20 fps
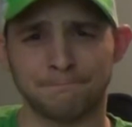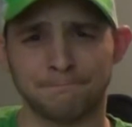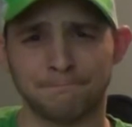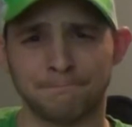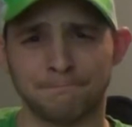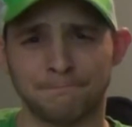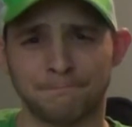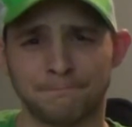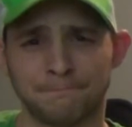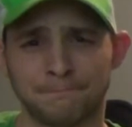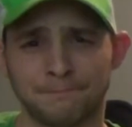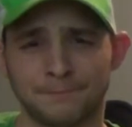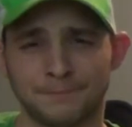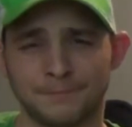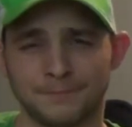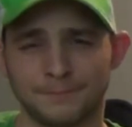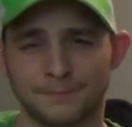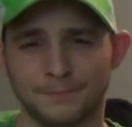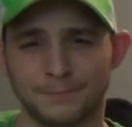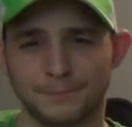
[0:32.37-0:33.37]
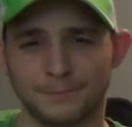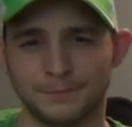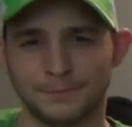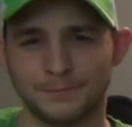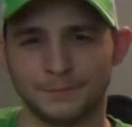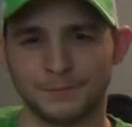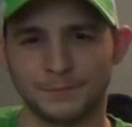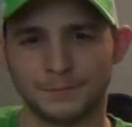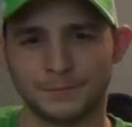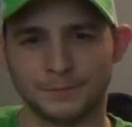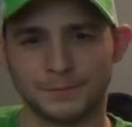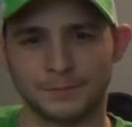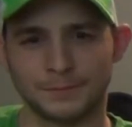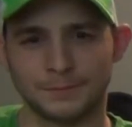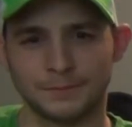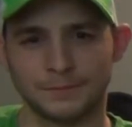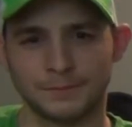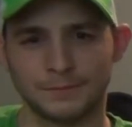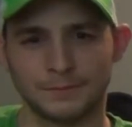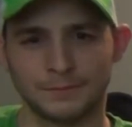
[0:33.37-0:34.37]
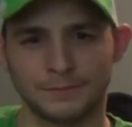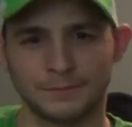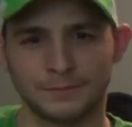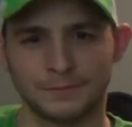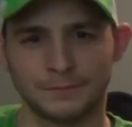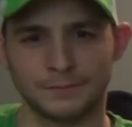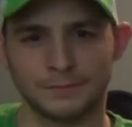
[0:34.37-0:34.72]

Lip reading: This person isn't speaking.